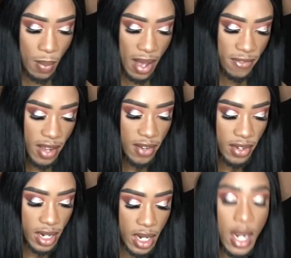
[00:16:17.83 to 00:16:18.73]
My
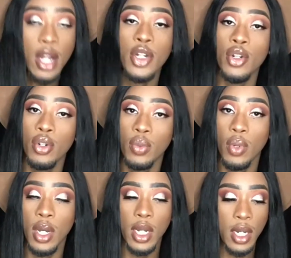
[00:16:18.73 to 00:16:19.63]
favorite nude
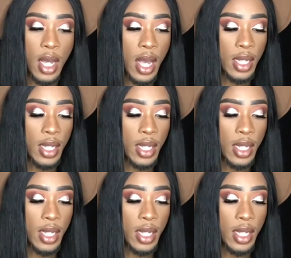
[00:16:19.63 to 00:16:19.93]
one,